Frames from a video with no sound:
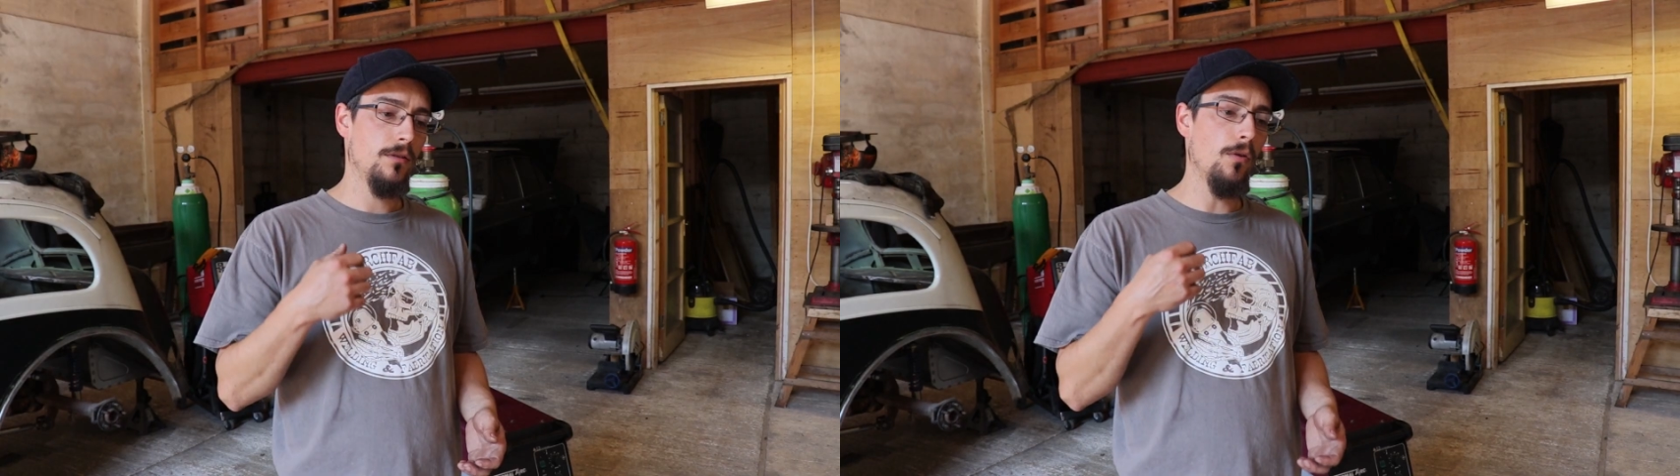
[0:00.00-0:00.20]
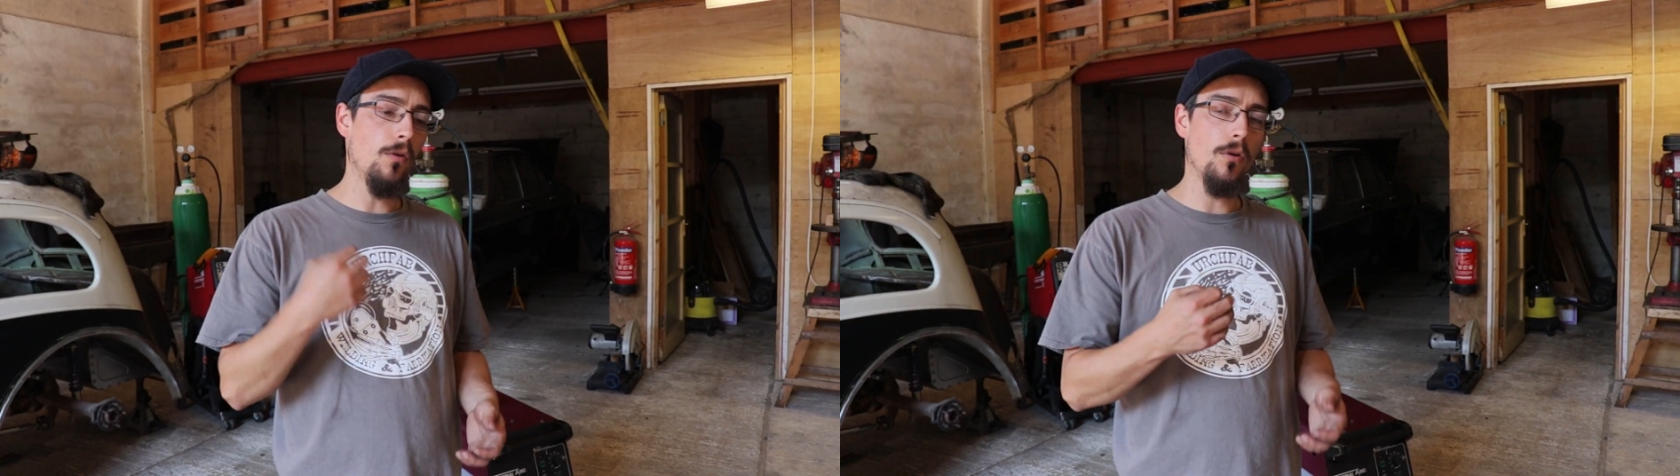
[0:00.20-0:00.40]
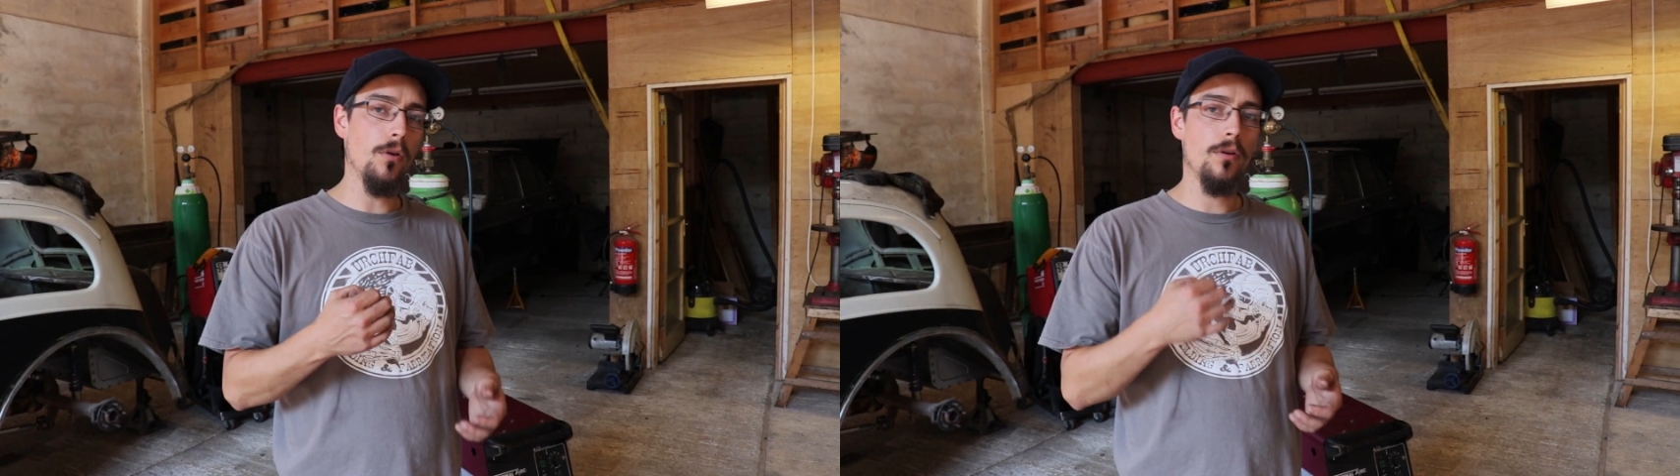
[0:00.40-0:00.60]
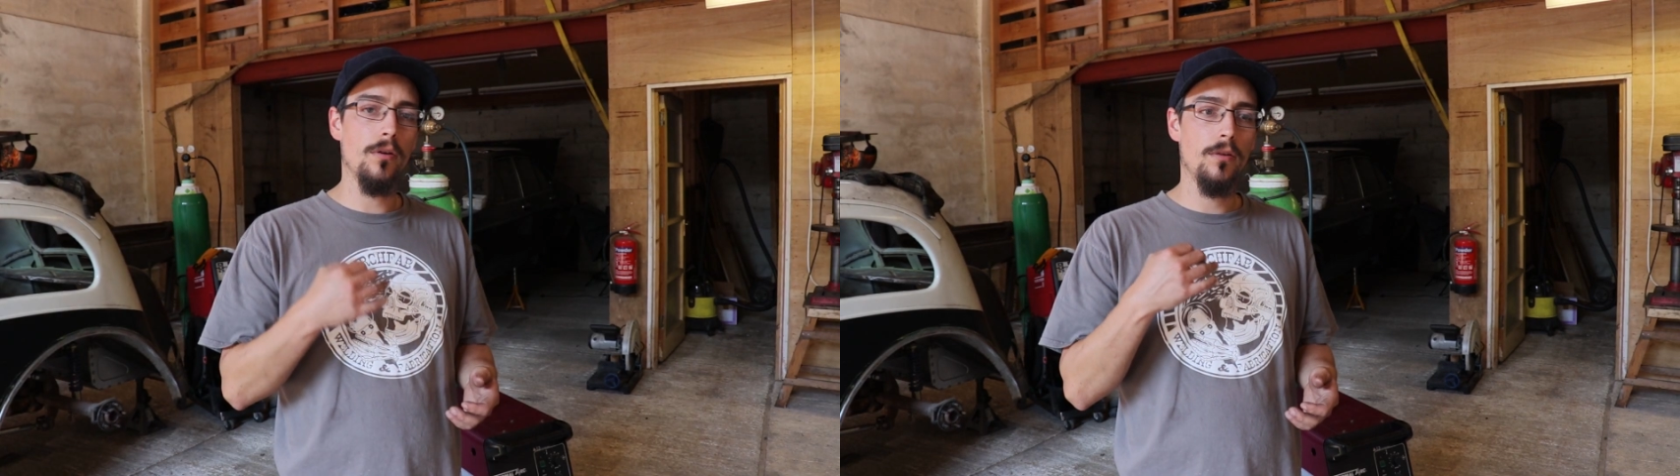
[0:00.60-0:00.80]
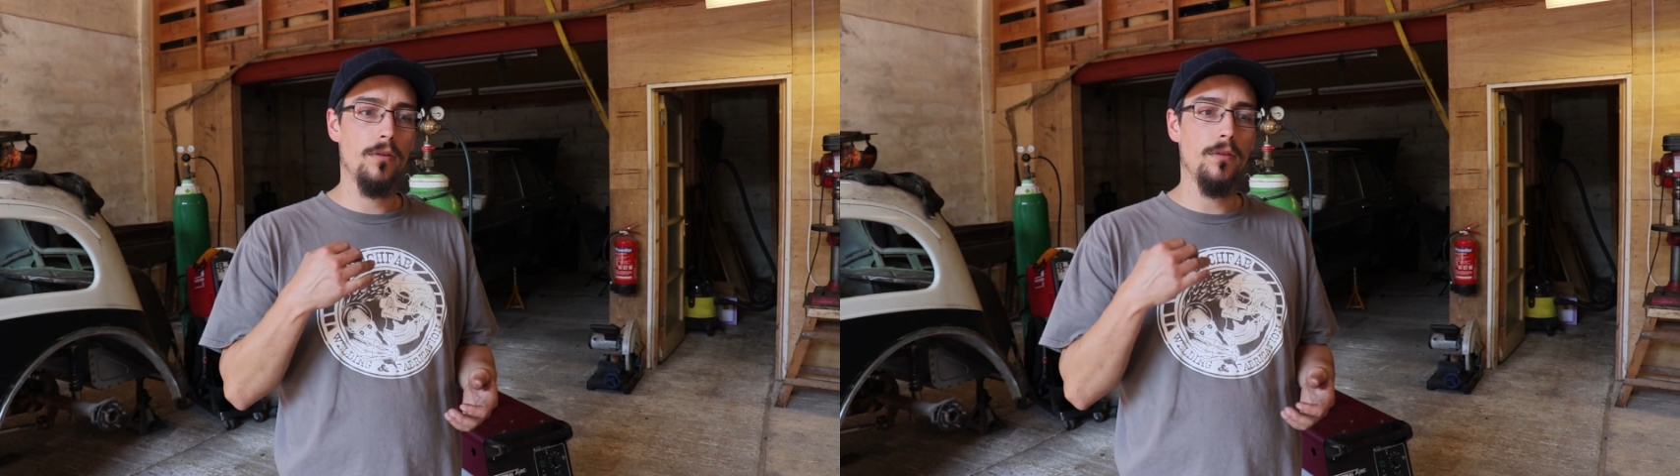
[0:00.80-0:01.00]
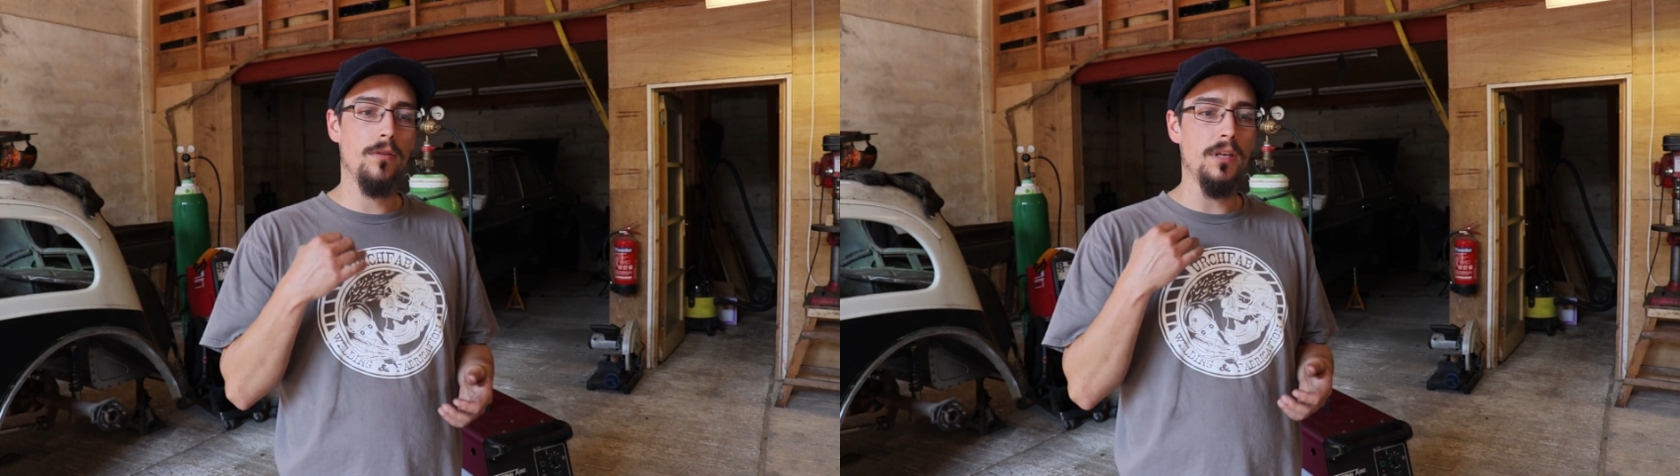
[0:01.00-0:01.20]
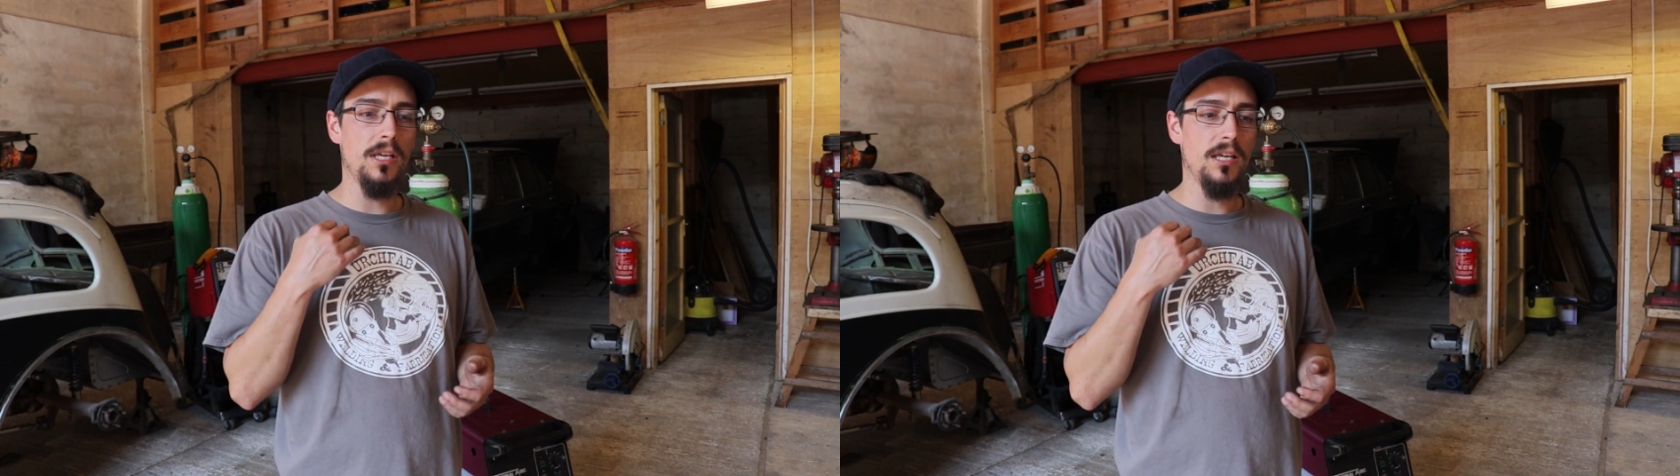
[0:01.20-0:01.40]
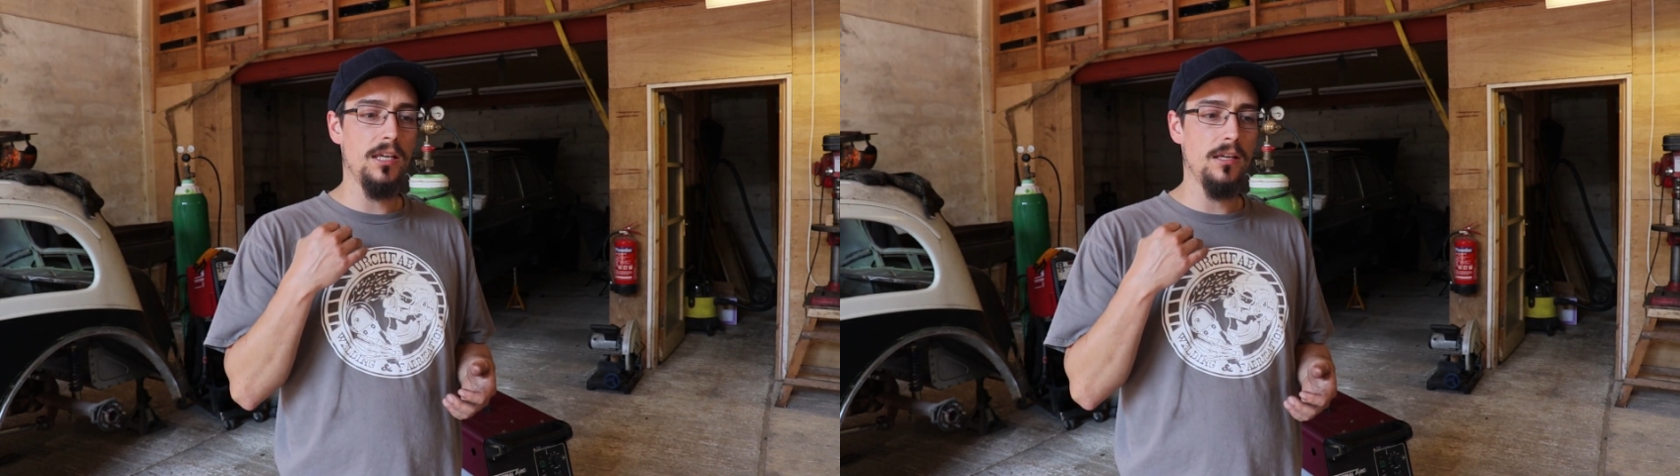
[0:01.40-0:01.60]
or
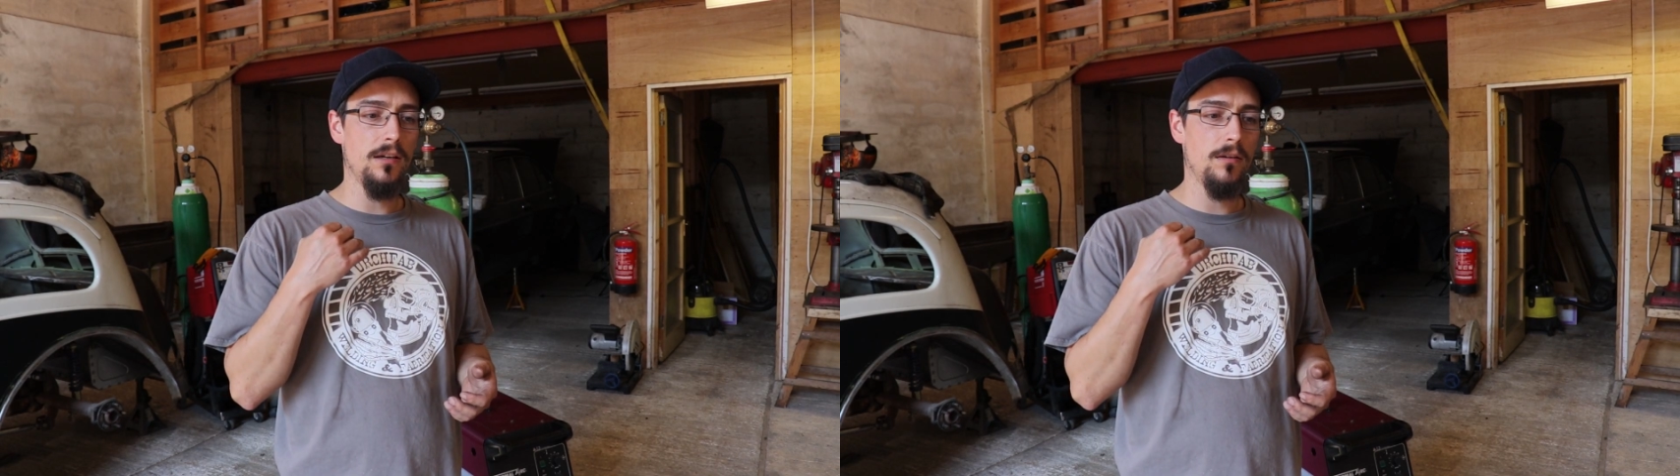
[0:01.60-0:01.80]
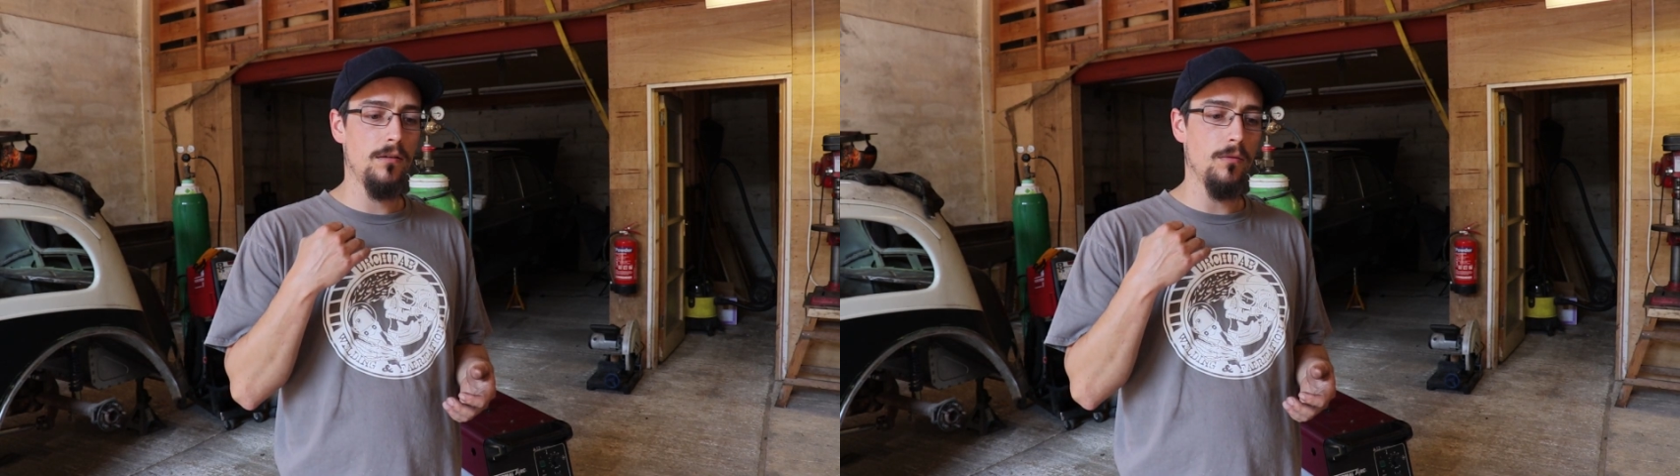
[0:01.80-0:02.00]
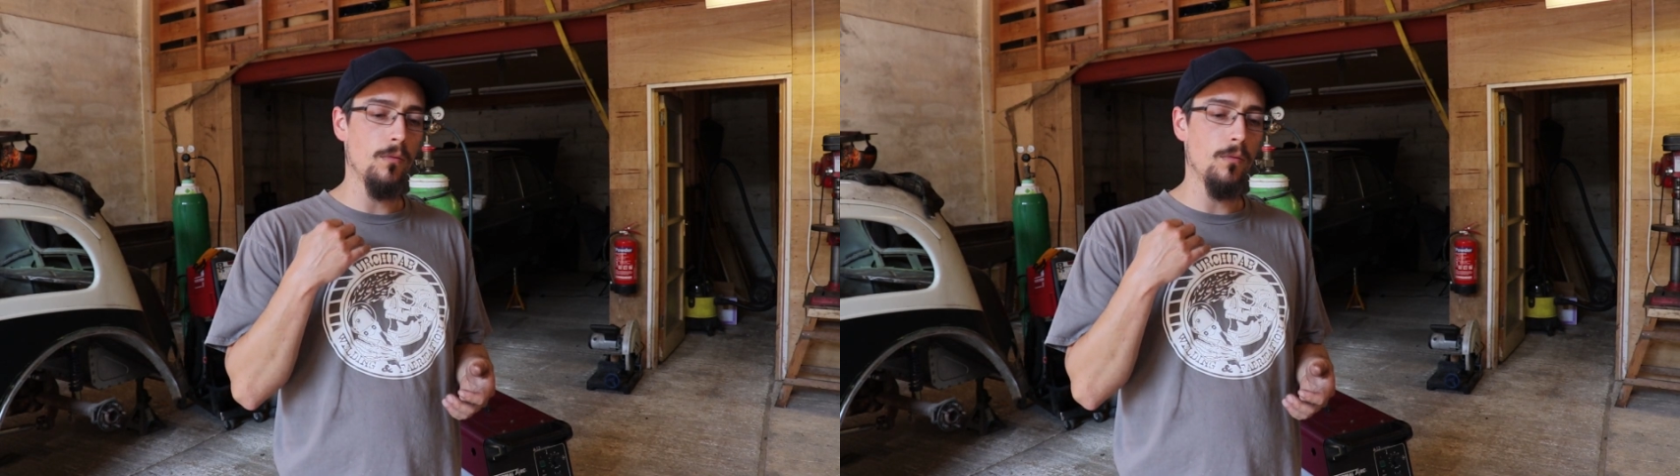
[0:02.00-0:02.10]
the